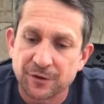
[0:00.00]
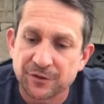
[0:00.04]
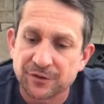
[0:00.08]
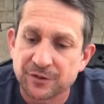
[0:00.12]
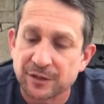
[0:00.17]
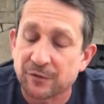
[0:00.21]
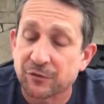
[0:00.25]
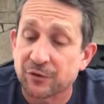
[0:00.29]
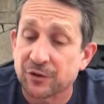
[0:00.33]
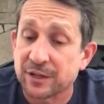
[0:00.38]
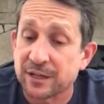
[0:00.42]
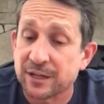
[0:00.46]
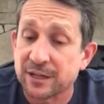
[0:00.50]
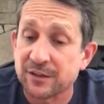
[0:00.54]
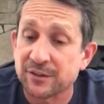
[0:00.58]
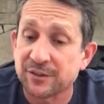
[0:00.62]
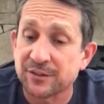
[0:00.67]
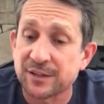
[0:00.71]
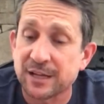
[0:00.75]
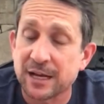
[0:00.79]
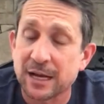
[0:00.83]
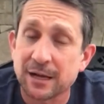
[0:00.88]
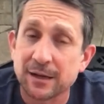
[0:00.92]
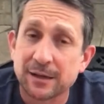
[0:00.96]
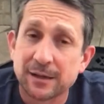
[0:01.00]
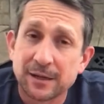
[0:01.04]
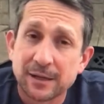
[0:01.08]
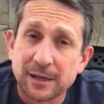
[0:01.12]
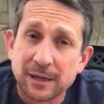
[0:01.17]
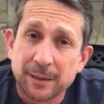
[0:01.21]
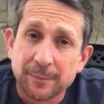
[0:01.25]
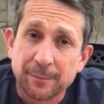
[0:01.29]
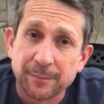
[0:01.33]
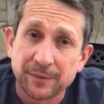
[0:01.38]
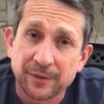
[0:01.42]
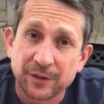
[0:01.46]
several years now,
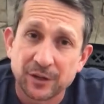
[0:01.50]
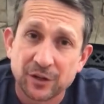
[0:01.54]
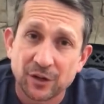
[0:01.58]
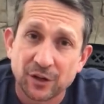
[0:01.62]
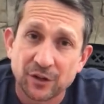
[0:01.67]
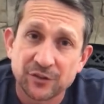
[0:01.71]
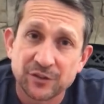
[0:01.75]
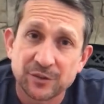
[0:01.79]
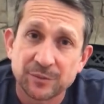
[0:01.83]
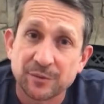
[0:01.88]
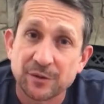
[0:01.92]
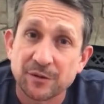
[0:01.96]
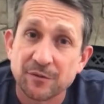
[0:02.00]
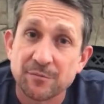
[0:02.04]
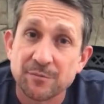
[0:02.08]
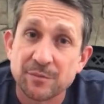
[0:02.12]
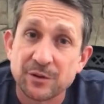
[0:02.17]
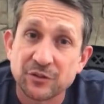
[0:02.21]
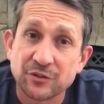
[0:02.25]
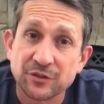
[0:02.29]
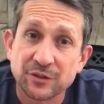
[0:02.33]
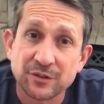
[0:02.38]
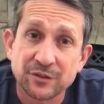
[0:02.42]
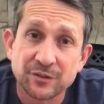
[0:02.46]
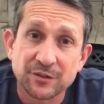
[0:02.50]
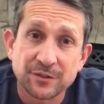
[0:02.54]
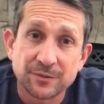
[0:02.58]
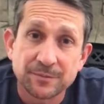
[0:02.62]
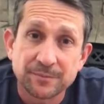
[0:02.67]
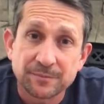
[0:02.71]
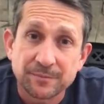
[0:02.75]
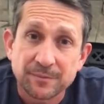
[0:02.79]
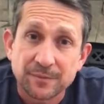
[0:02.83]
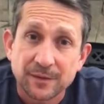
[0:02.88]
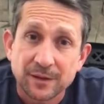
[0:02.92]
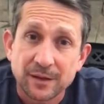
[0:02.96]
but the concept of missions
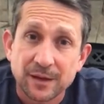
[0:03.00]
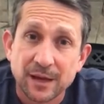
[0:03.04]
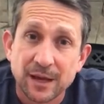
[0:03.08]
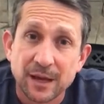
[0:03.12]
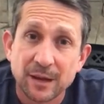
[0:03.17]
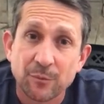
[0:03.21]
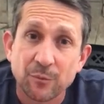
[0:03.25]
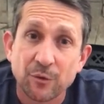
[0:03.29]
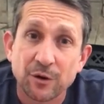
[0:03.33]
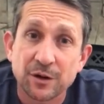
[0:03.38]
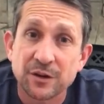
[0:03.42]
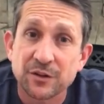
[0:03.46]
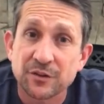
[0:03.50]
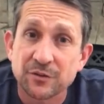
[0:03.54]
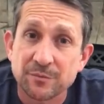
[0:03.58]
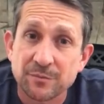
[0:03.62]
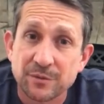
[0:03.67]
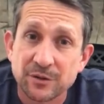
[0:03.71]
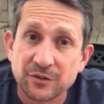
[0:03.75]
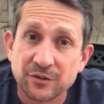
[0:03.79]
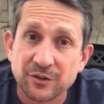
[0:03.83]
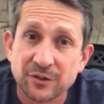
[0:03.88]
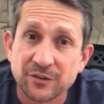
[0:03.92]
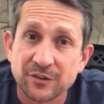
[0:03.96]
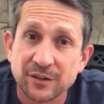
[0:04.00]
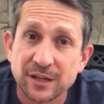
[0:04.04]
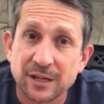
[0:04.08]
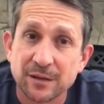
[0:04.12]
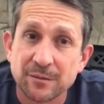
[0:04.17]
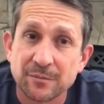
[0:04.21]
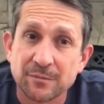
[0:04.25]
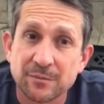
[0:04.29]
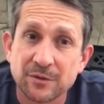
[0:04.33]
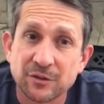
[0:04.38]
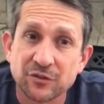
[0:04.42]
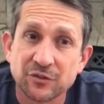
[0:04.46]
and what is missions and a
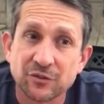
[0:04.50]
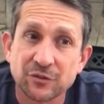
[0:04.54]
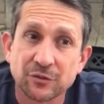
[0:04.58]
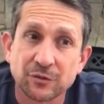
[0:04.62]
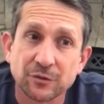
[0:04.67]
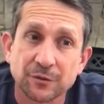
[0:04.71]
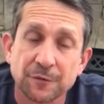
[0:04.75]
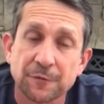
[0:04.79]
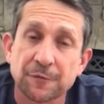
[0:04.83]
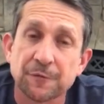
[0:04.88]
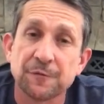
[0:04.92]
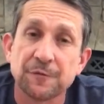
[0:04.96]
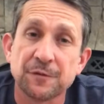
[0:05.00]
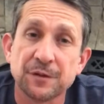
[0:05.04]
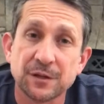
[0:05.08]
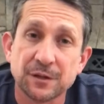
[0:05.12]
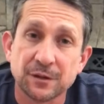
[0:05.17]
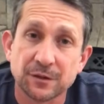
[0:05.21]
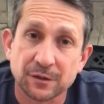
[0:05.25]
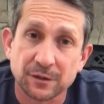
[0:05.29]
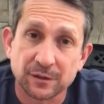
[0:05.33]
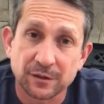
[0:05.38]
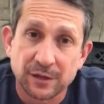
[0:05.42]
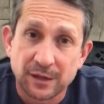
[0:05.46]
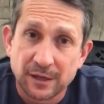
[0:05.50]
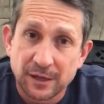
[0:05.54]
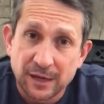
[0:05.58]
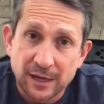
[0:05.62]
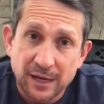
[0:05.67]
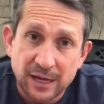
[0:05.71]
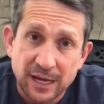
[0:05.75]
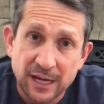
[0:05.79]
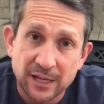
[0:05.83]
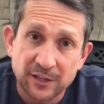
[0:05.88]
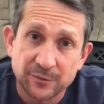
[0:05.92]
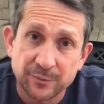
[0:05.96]
missional field
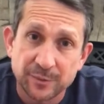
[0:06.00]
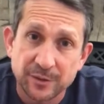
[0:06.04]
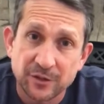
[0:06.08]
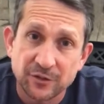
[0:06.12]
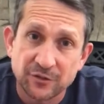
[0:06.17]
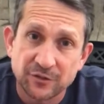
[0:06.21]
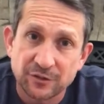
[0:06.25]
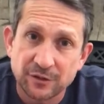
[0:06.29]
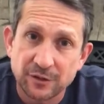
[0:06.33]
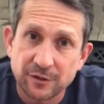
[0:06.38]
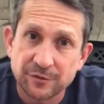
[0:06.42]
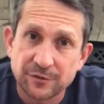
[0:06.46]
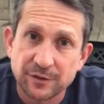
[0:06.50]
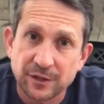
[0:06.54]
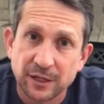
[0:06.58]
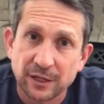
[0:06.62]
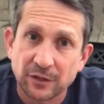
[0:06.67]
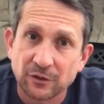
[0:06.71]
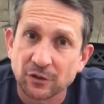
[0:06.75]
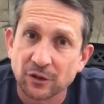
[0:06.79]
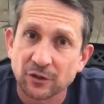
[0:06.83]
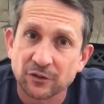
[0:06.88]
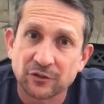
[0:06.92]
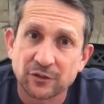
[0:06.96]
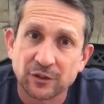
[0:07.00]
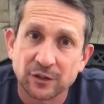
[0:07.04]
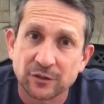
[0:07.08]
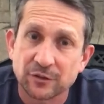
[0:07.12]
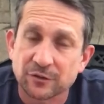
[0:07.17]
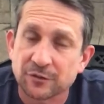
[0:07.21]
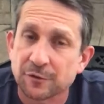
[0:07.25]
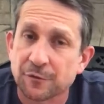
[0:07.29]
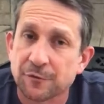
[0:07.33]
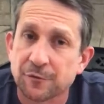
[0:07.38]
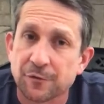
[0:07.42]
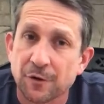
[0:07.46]
has been shifting. Not
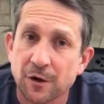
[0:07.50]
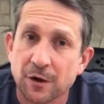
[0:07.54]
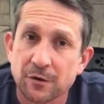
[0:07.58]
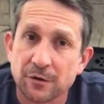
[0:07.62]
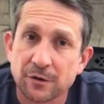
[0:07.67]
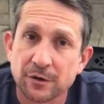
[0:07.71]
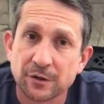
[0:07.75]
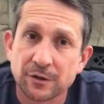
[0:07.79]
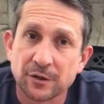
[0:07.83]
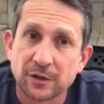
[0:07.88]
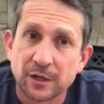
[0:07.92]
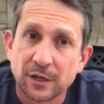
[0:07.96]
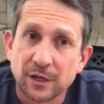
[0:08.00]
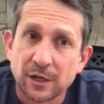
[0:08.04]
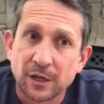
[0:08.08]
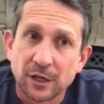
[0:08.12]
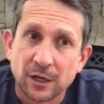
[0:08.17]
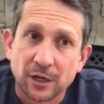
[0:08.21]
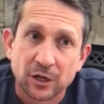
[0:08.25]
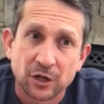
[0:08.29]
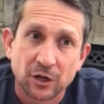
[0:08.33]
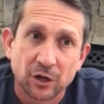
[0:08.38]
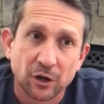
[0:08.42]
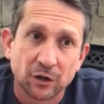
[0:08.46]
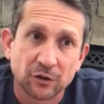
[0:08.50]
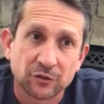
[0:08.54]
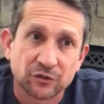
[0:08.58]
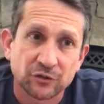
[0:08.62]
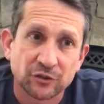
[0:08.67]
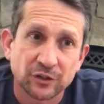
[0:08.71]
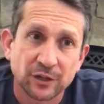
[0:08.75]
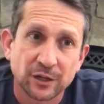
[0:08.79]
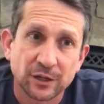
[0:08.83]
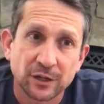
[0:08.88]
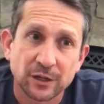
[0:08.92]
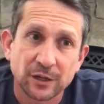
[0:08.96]
just foreign
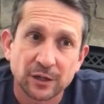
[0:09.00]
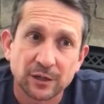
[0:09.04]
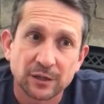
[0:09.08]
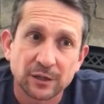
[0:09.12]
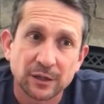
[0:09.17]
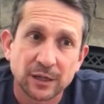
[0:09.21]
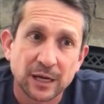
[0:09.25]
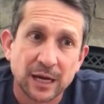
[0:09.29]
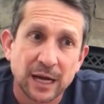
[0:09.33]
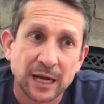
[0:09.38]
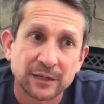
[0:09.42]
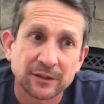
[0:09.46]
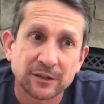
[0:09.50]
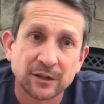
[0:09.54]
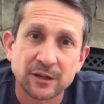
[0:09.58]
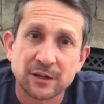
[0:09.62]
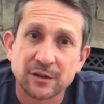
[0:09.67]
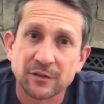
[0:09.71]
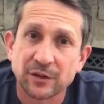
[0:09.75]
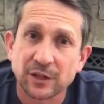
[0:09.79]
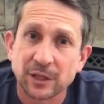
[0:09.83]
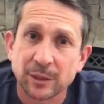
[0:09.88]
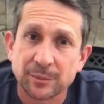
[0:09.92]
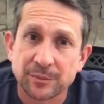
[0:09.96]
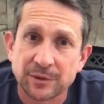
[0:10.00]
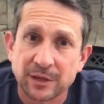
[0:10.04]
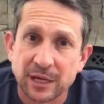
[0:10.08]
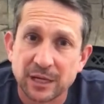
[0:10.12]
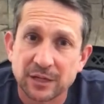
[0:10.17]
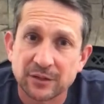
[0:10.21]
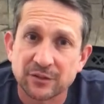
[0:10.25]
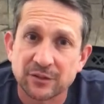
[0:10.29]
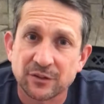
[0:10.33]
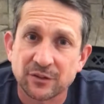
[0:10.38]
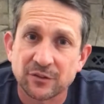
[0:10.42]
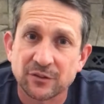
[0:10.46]
culture, underdeveloped
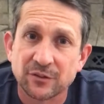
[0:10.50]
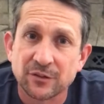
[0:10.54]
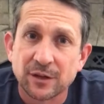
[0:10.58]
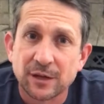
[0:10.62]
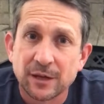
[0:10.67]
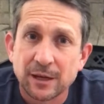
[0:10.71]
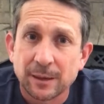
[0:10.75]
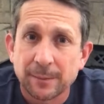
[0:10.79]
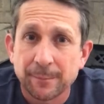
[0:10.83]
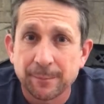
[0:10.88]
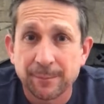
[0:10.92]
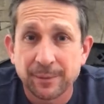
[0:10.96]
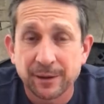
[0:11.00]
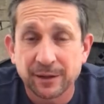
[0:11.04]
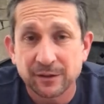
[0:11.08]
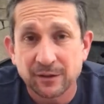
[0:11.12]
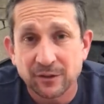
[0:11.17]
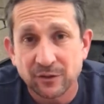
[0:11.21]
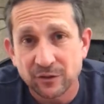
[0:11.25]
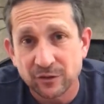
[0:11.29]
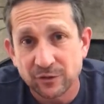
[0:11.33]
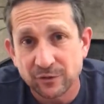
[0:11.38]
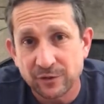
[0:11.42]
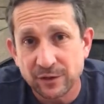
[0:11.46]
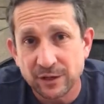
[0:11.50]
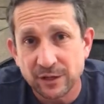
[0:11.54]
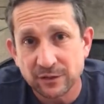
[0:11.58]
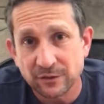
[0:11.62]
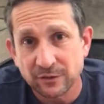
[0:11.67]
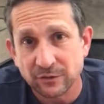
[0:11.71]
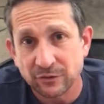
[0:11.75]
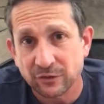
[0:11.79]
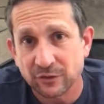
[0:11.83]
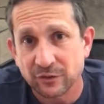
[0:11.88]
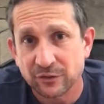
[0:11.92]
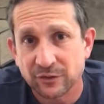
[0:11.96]
nations, but the spheres
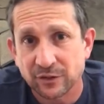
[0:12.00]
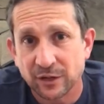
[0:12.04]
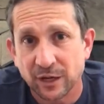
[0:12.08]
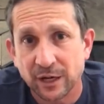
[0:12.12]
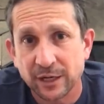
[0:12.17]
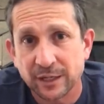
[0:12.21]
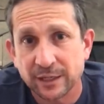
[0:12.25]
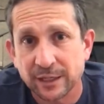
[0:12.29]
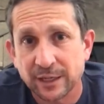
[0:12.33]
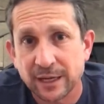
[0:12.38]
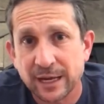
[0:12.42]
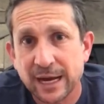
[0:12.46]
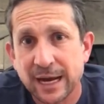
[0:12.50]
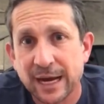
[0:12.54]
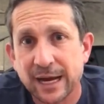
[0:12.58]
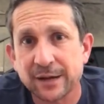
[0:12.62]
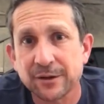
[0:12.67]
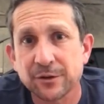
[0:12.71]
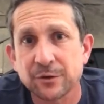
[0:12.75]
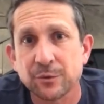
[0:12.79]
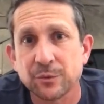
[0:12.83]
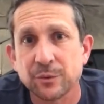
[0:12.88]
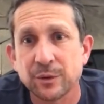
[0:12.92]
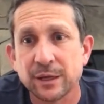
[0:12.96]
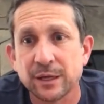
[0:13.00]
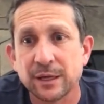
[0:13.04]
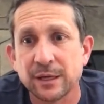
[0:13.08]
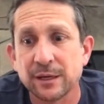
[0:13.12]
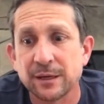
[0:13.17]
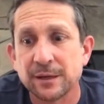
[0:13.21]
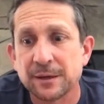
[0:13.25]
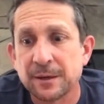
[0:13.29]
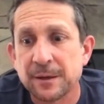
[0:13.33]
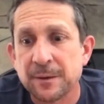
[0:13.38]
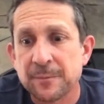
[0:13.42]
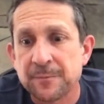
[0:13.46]
of society. How do we